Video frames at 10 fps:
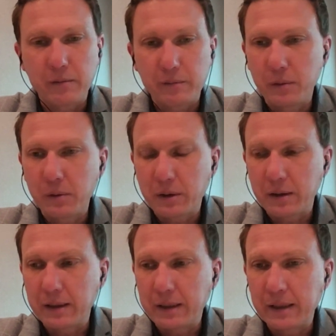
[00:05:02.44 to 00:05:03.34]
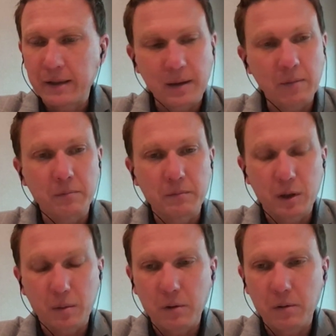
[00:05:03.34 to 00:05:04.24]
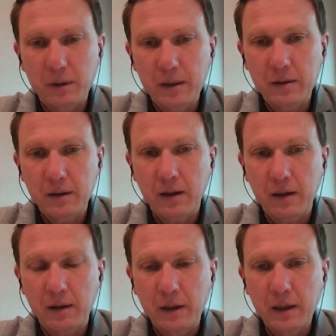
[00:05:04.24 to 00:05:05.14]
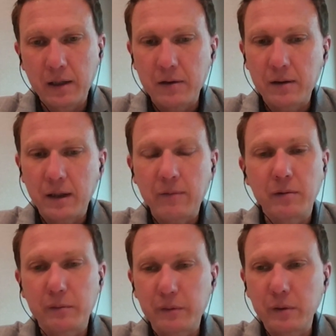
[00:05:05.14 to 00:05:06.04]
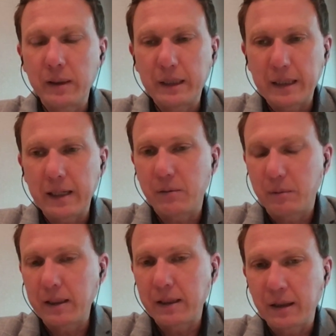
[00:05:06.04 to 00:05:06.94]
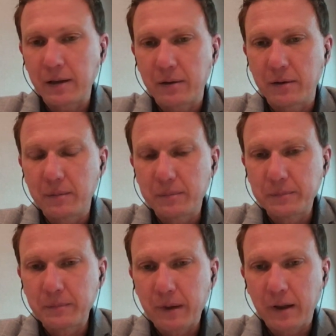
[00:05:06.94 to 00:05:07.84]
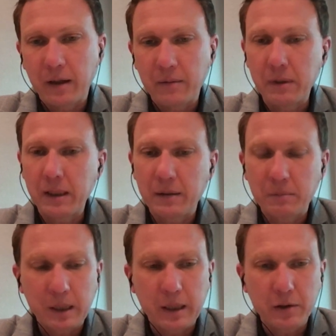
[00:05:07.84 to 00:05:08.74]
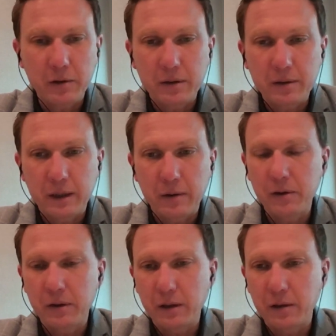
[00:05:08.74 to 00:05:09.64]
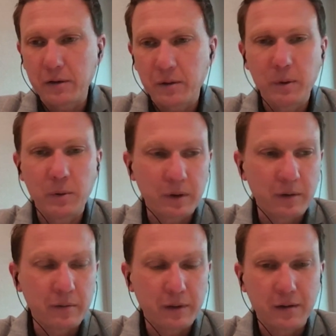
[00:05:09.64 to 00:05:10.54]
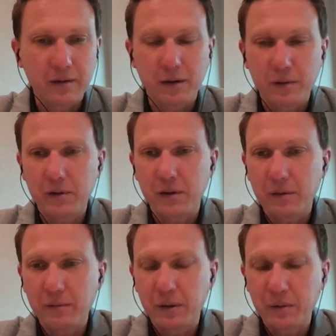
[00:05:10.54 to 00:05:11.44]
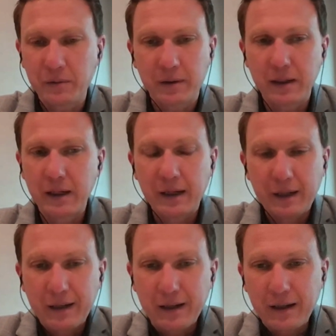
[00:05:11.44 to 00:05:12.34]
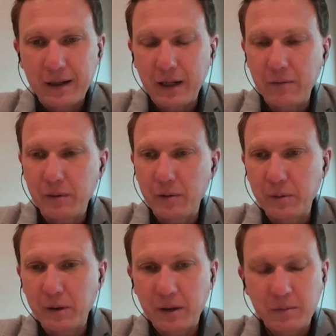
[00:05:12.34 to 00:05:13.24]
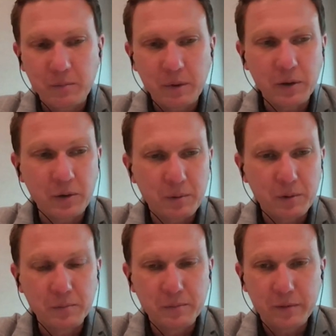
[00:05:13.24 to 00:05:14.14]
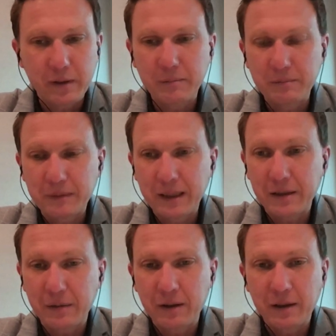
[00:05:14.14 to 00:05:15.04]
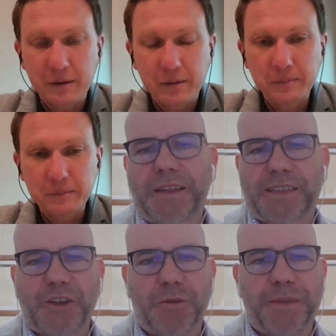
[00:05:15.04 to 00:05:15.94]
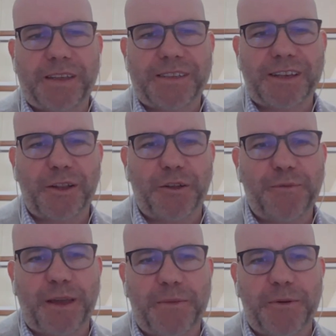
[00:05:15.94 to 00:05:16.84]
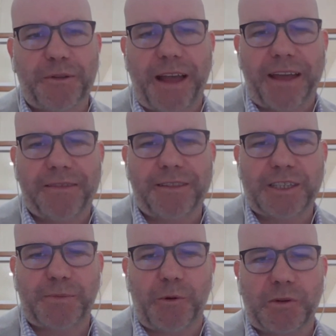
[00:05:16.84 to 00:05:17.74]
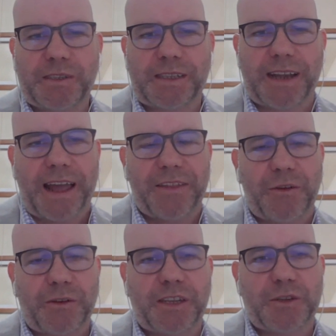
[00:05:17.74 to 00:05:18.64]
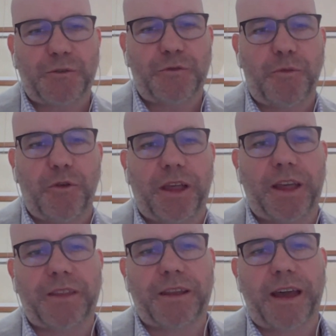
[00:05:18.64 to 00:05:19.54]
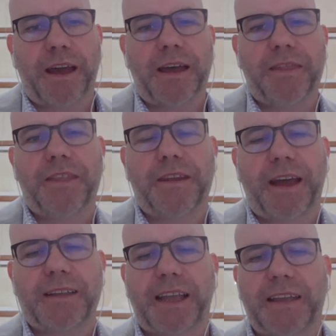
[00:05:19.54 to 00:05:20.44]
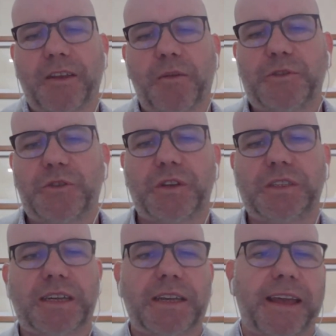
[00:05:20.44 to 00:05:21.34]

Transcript: unfortunately, some communities just haven't fully yet reconnected. And connection is nourishing and supportive, and often involves involvement in pleasurable, fun activities. Let's hope there's a lot of people at the sports today at the North Central Football League that are taking that opportunity to